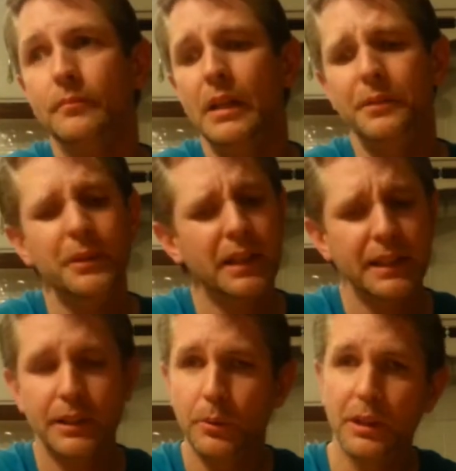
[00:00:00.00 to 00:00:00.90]
If you got
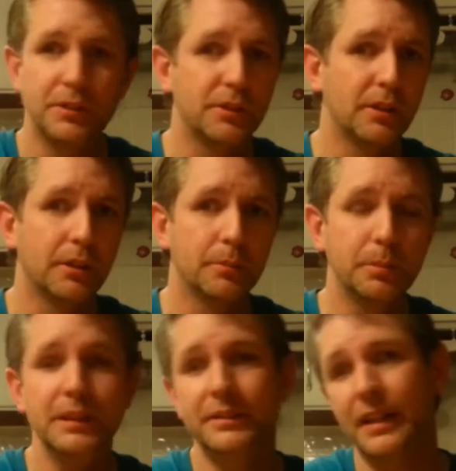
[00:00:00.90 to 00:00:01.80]
any questions, y'all,
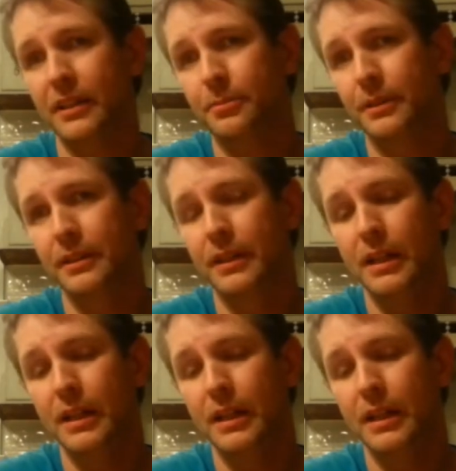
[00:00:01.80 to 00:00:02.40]
please ask me.